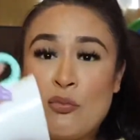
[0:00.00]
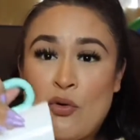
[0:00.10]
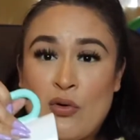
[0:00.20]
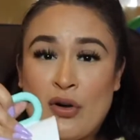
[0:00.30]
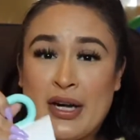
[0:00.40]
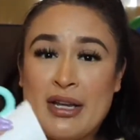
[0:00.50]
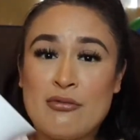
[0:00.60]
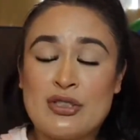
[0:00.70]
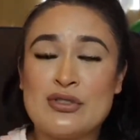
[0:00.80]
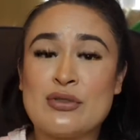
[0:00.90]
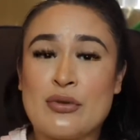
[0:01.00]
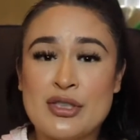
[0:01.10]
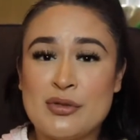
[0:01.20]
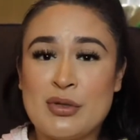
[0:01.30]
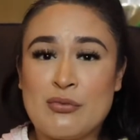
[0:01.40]
pouring, which is going
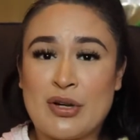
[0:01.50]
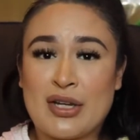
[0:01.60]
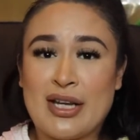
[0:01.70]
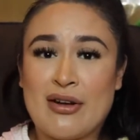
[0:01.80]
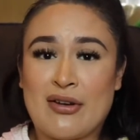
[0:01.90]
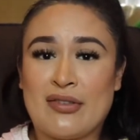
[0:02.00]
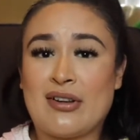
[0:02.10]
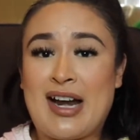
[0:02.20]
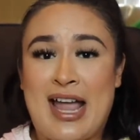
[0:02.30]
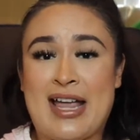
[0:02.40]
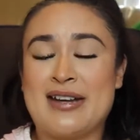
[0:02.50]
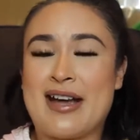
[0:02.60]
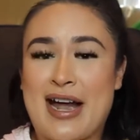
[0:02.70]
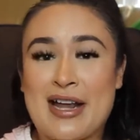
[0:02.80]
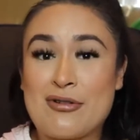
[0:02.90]
to be working on their
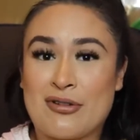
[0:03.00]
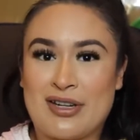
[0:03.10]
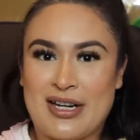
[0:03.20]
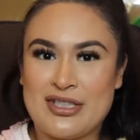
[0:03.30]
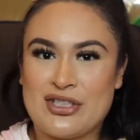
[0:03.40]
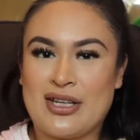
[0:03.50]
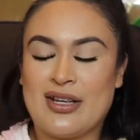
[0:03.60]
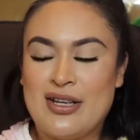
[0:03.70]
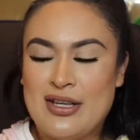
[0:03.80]
hand-eye coordination.